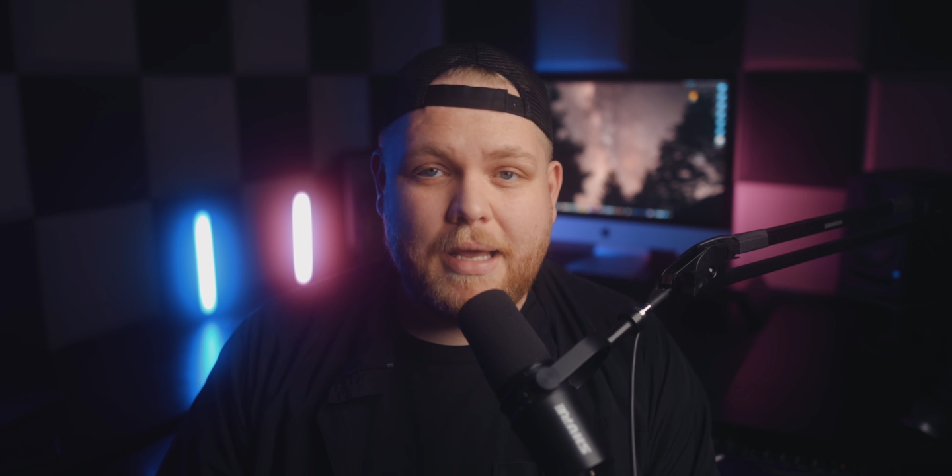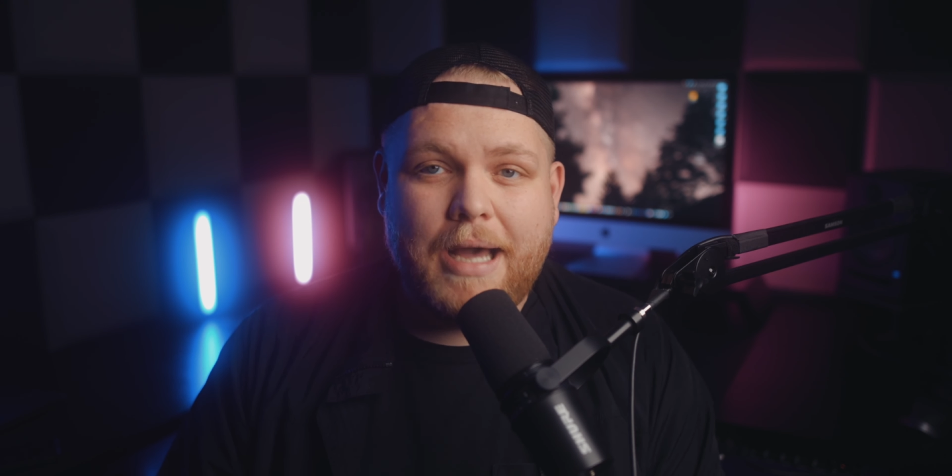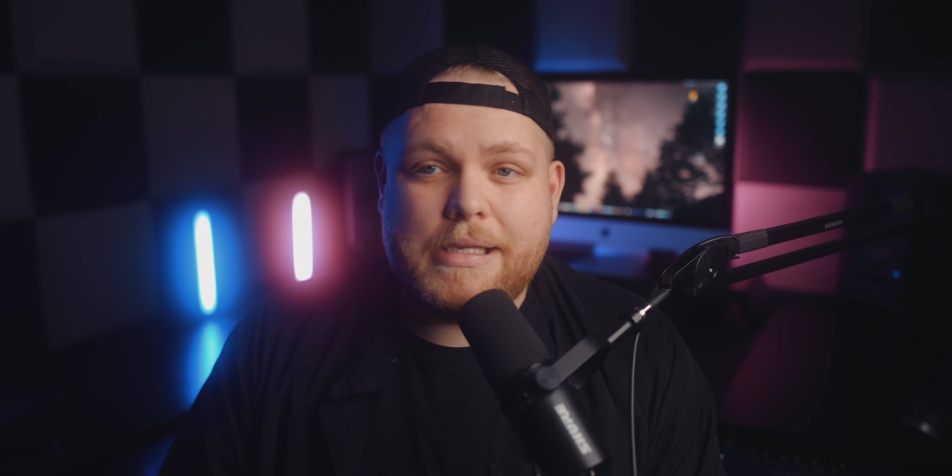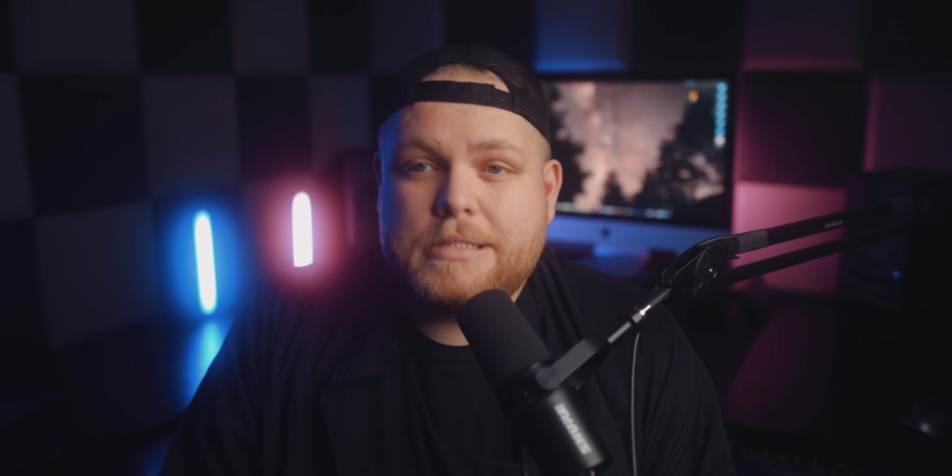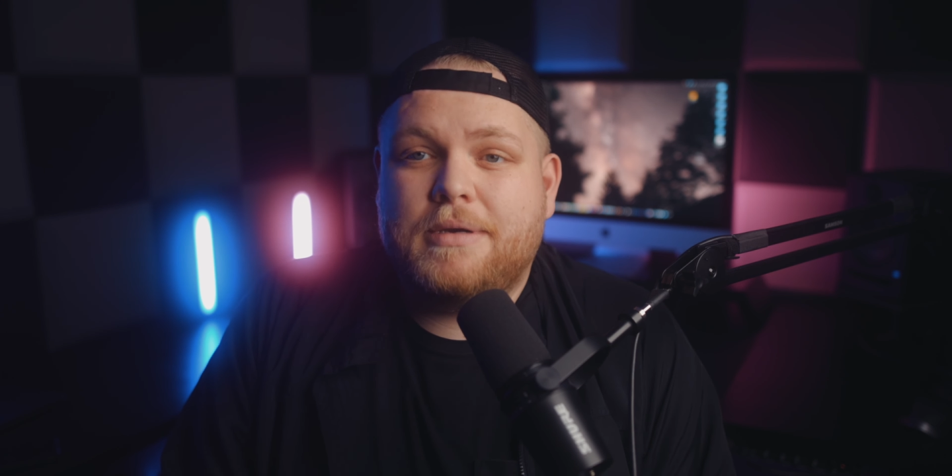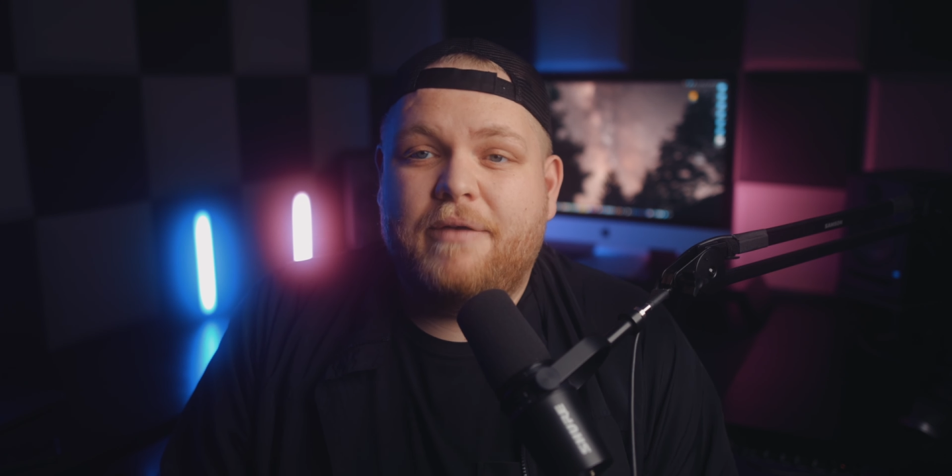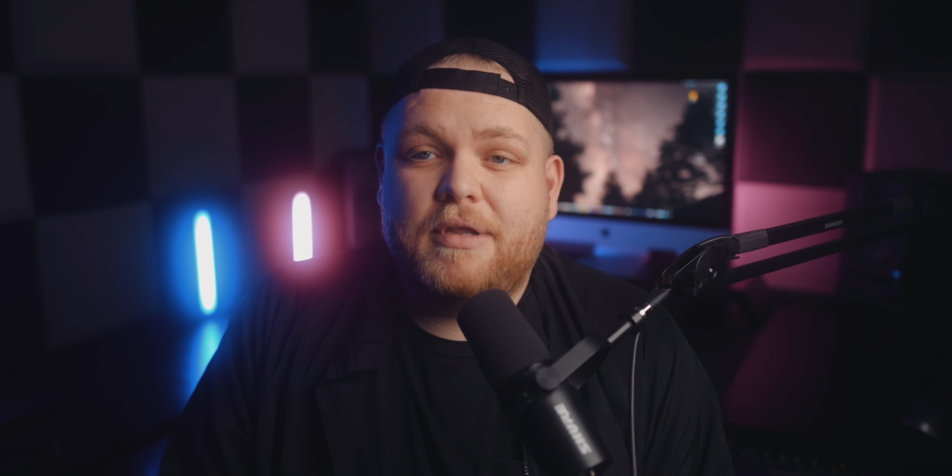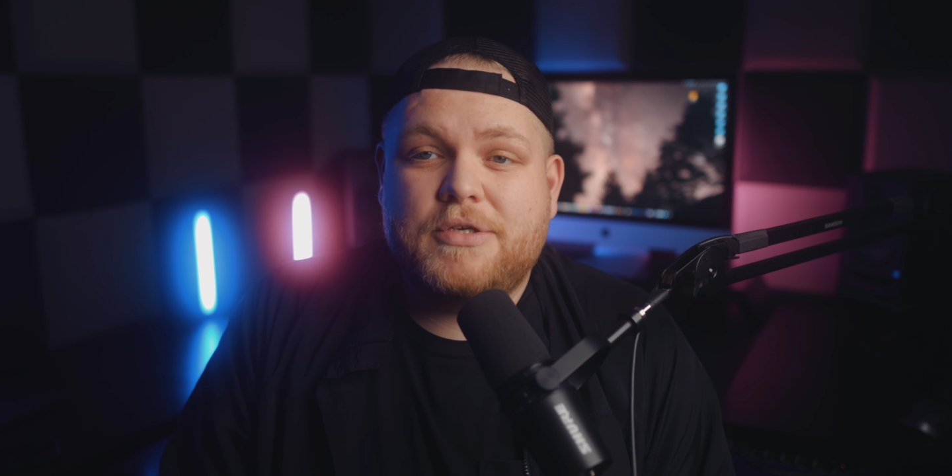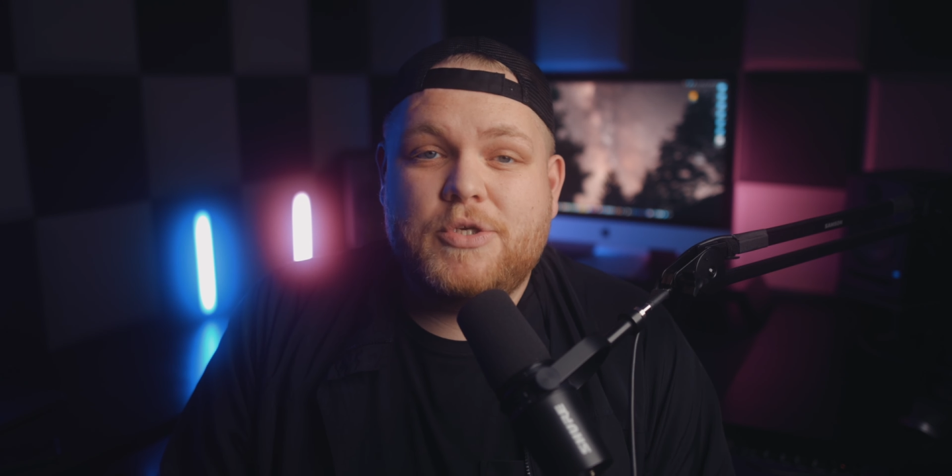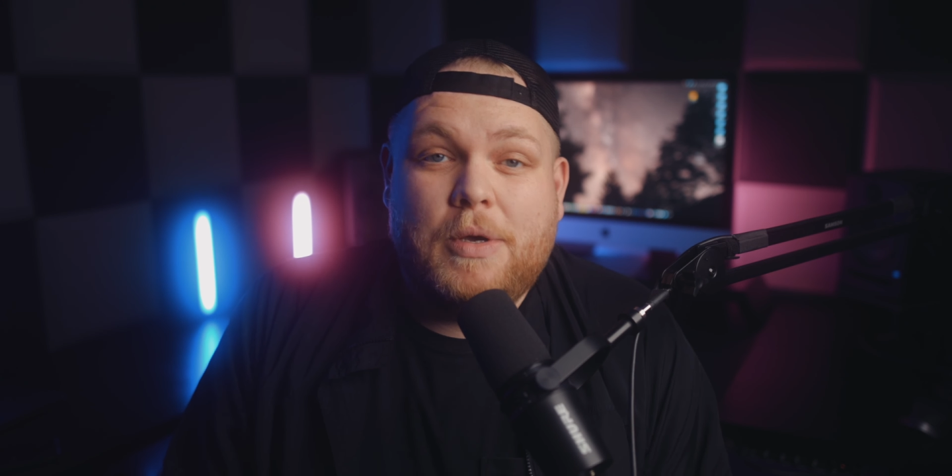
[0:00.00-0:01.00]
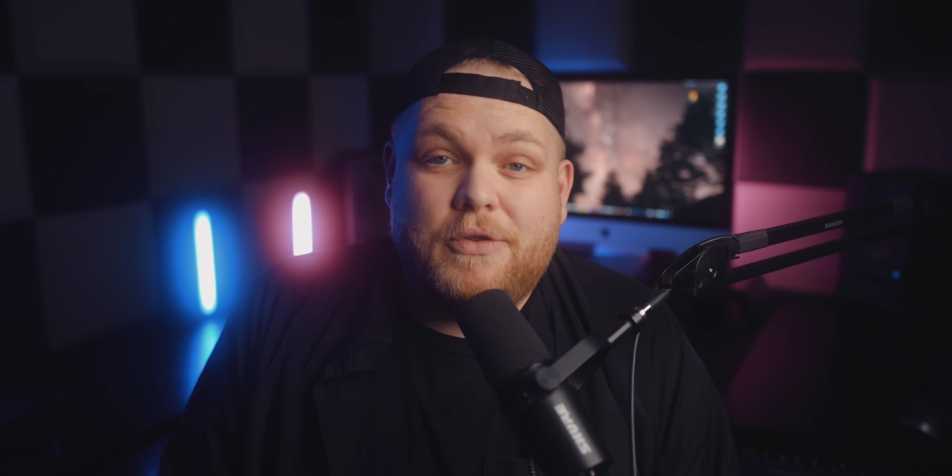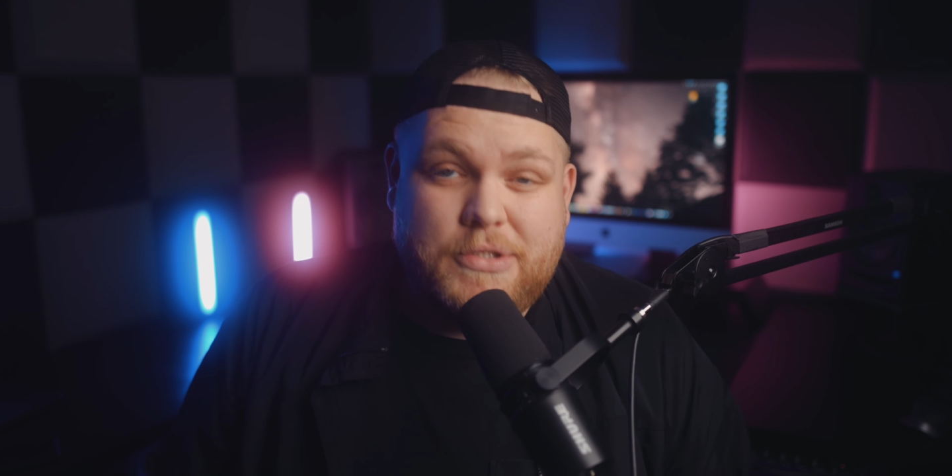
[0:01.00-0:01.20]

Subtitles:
I just don't have an issue with.